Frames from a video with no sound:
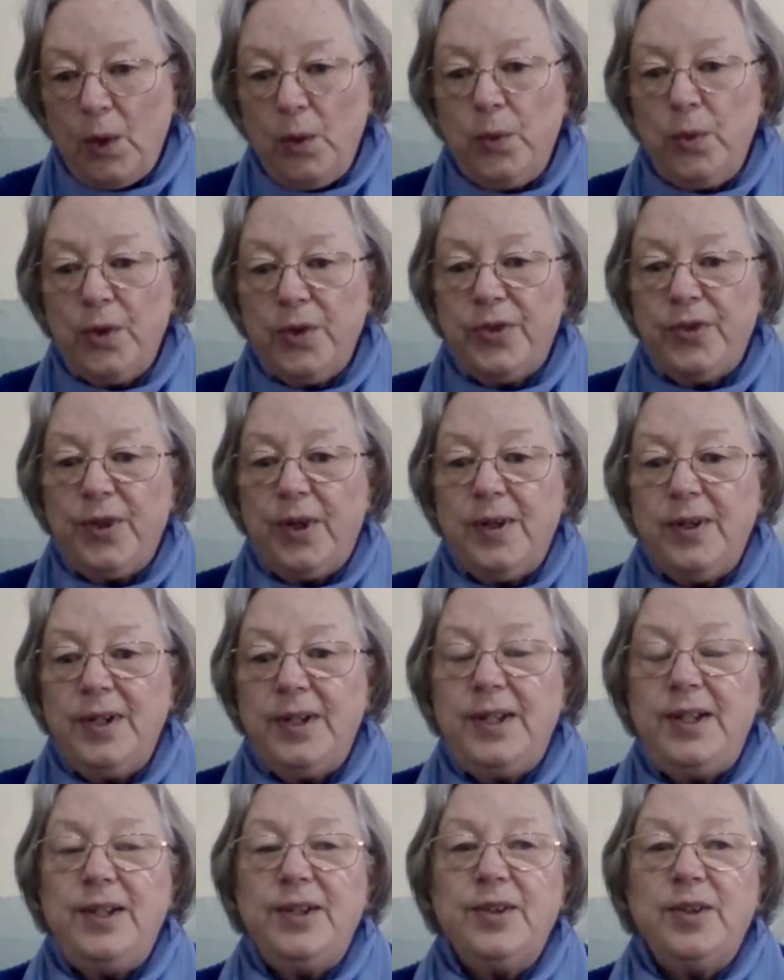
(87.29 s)

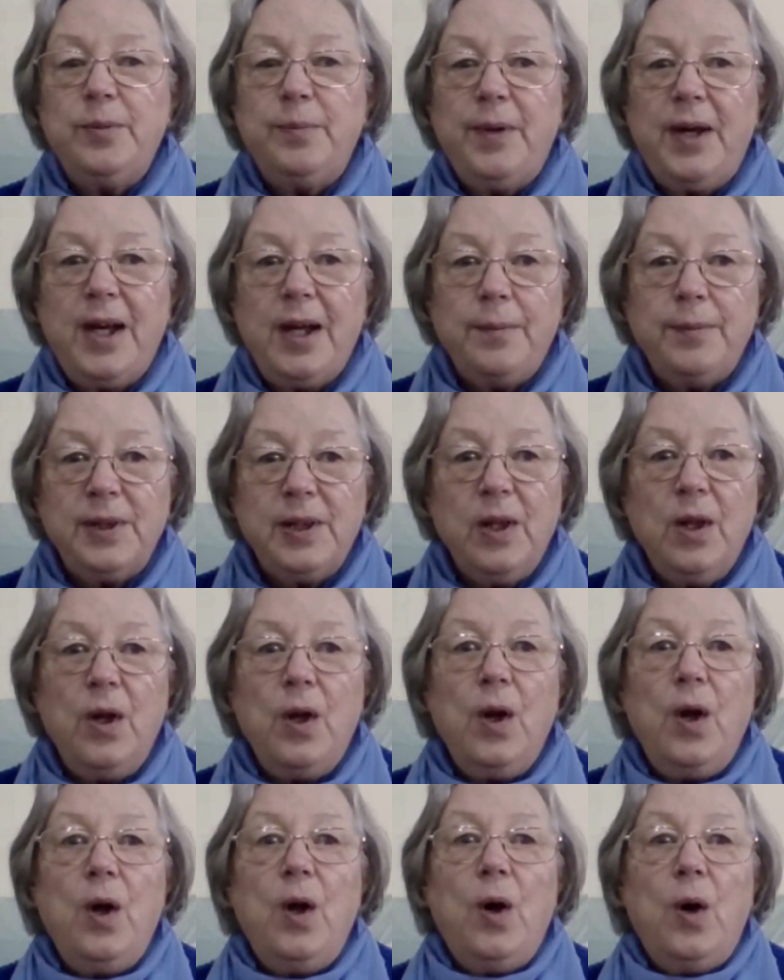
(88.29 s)
authority in the Bible
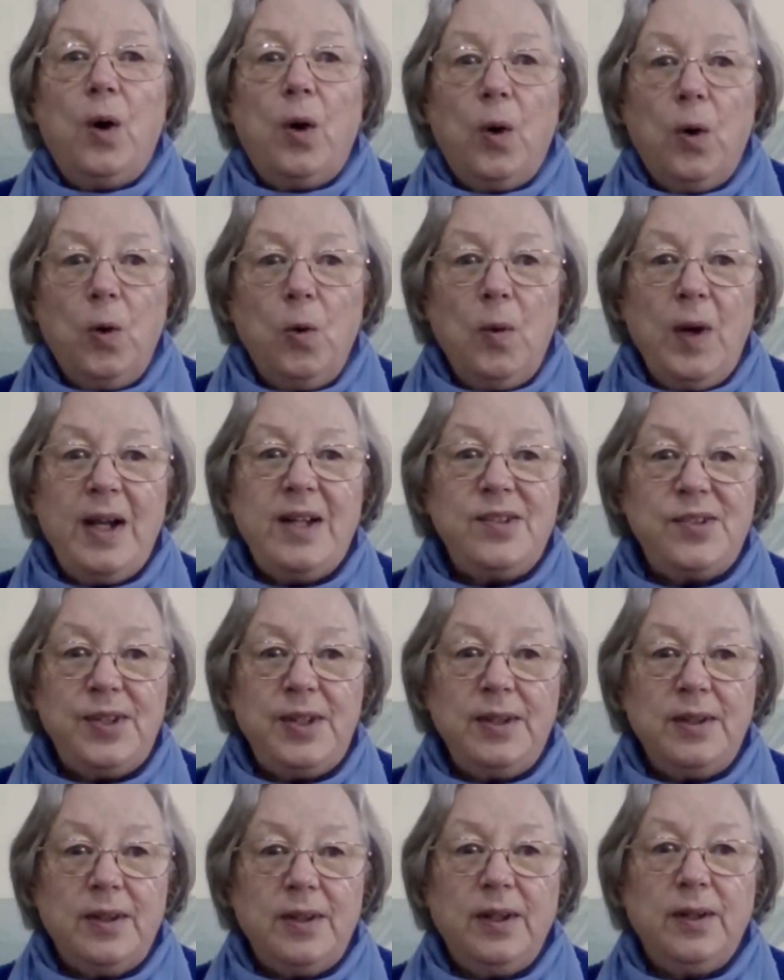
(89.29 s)
always
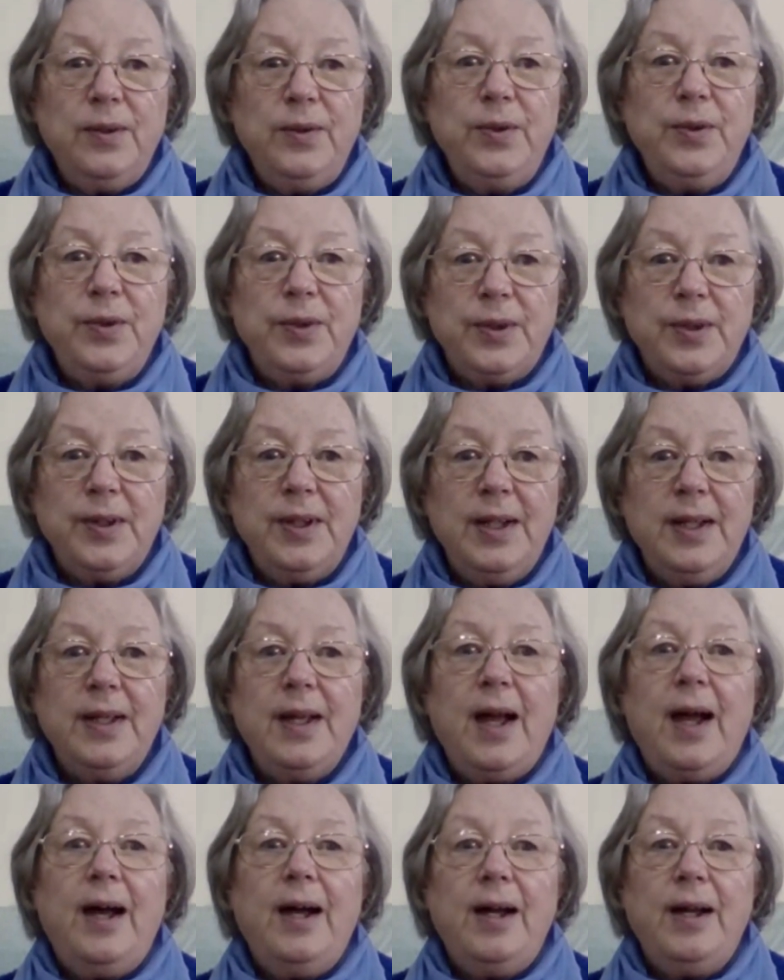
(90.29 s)
included
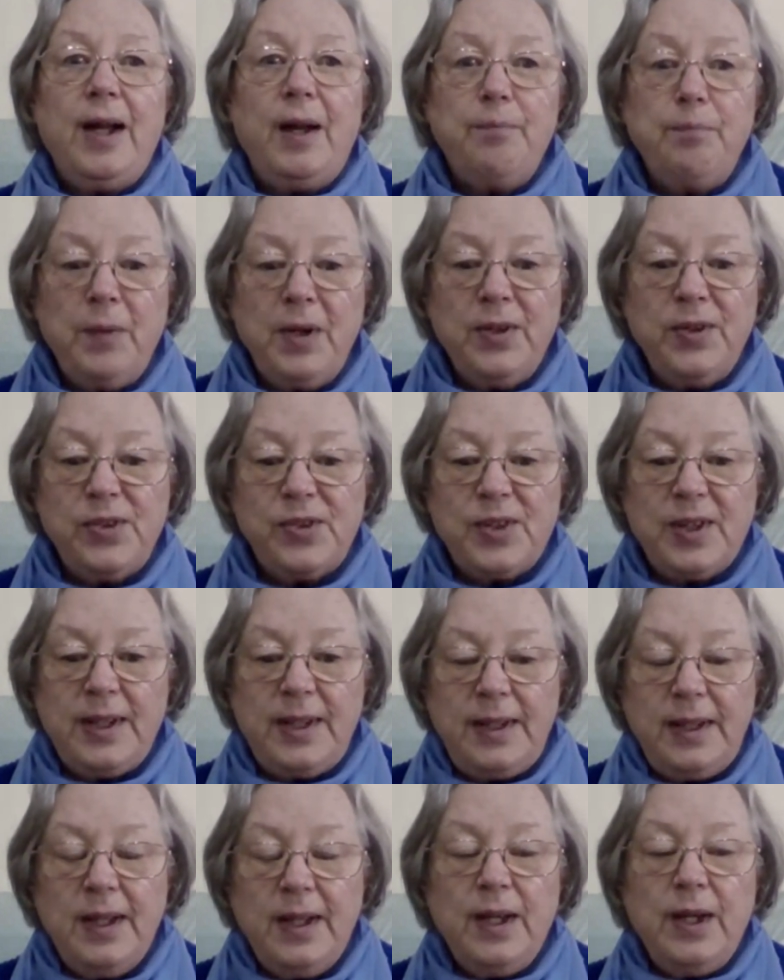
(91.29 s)

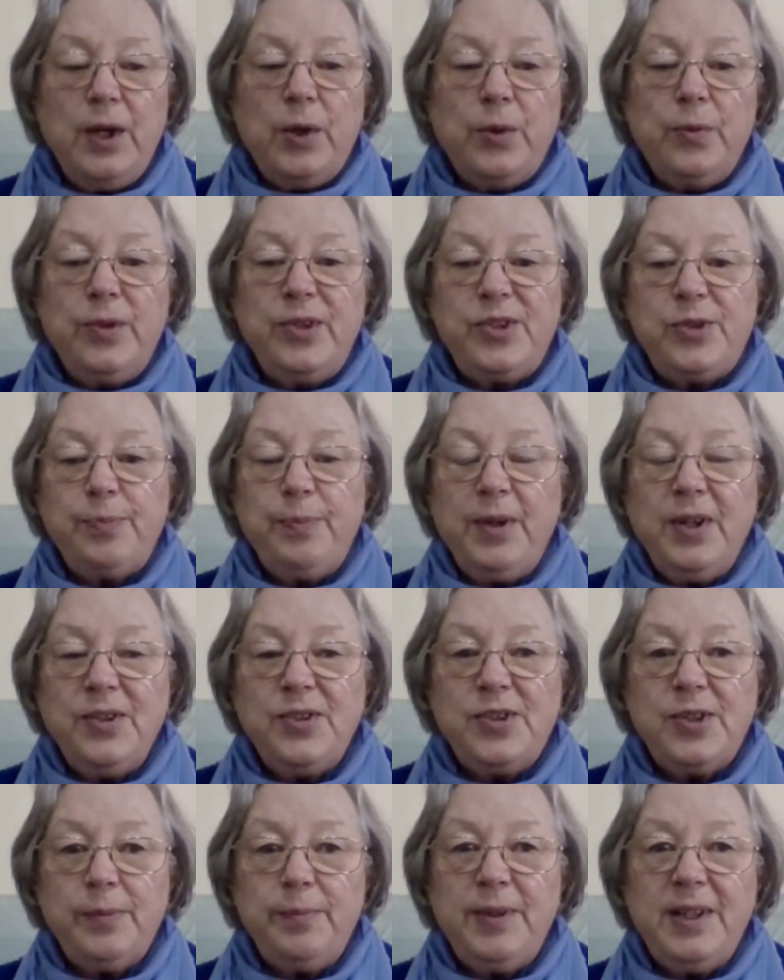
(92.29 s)
mostly
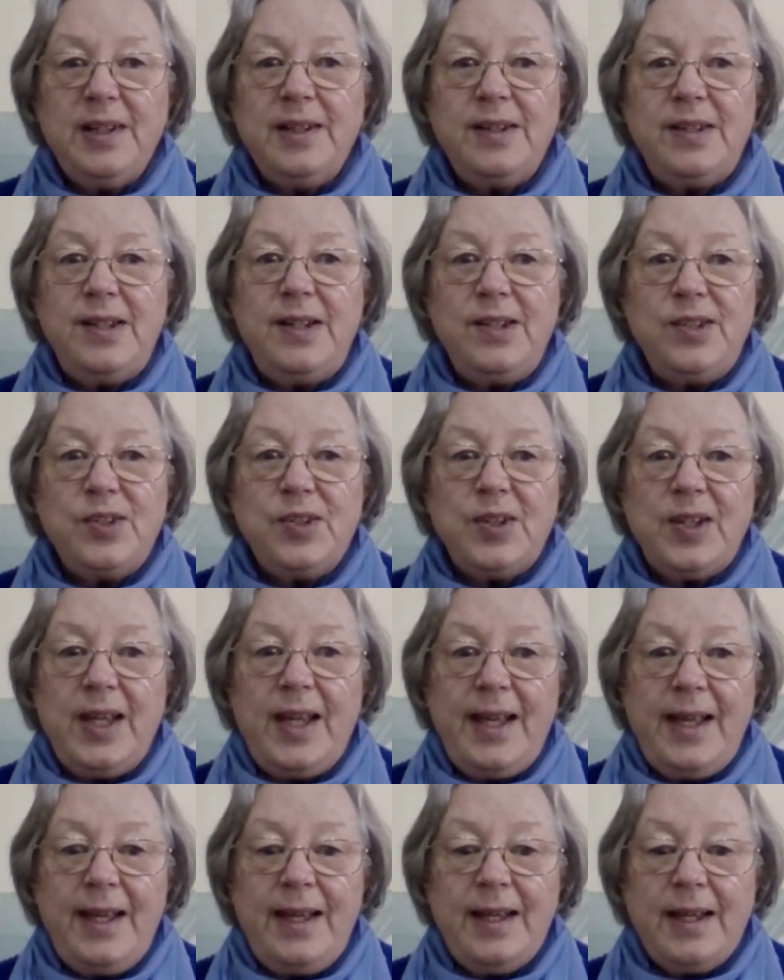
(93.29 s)
responsibility to
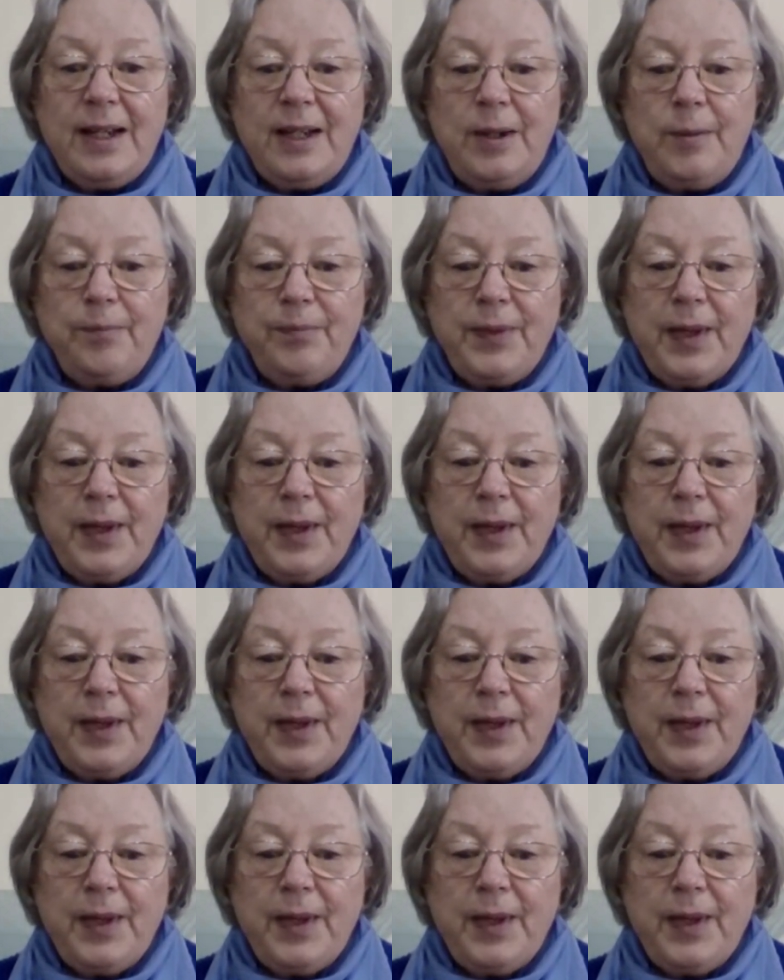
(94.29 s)
care.